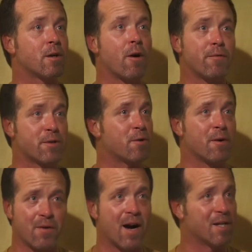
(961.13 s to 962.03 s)
an officer
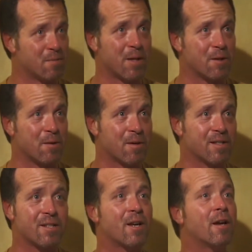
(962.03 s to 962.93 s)
advised me to
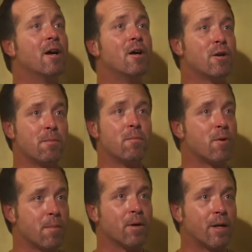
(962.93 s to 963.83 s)
because he said your,
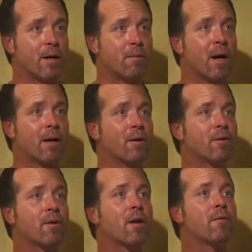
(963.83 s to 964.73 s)
your military record
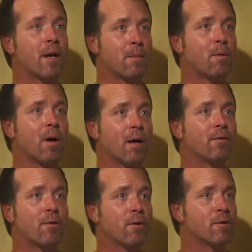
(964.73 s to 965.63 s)
is going to vaporize as
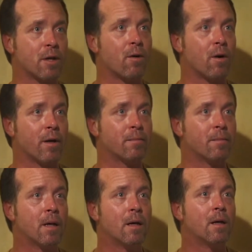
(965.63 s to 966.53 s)
soon as you're gone.
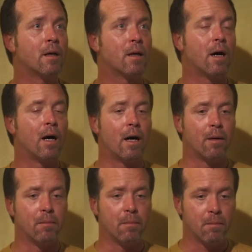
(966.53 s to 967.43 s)

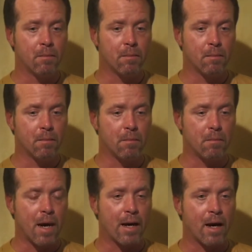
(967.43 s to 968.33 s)
Uh,
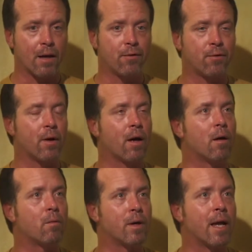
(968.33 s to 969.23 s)
my eyes
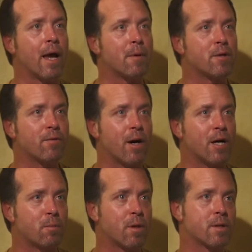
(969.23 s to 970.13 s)
uh, were damaged,
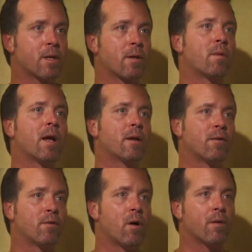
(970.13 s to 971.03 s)
flash burns to the
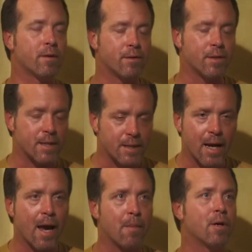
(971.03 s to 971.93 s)
retinas and all. This is
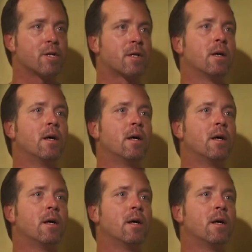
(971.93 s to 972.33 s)
established